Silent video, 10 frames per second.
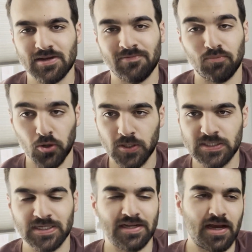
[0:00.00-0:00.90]
of
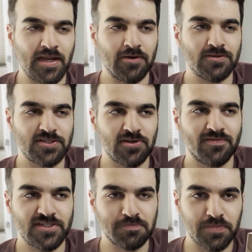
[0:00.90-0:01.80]
books that I know served
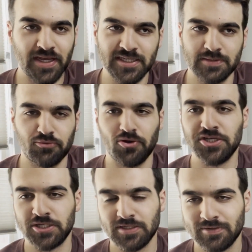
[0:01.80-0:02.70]
as a big
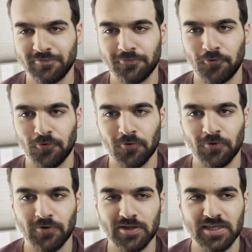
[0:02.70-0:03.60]
inspiration
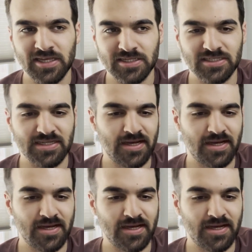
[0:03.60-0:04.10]
for Ian C.